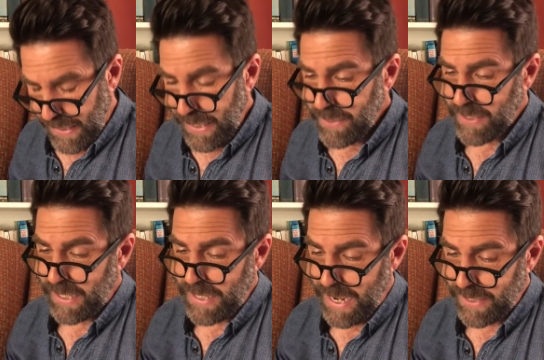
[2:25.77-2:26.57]
is
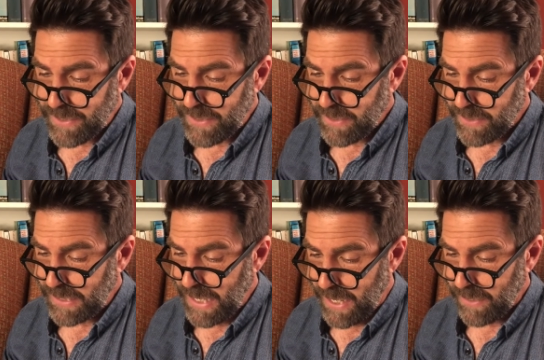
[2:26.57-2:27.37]
Aeneas
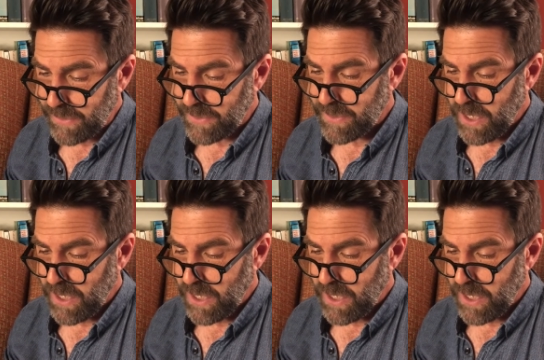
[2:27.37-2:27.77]
sagalis,